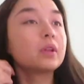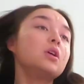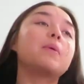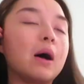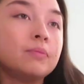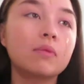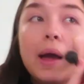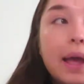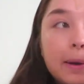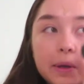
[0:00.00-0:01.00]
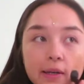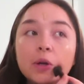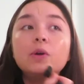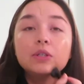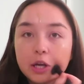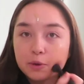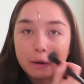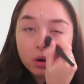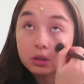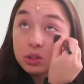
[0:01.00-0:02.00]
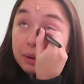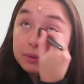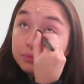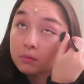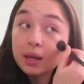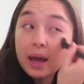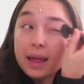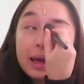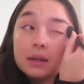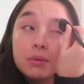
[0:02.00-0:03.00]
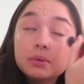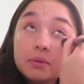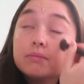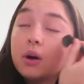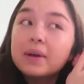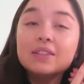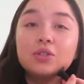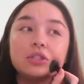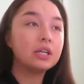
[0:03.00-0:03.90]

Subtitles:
But I'm basically explaining my day, and we are going to Harry Potter World.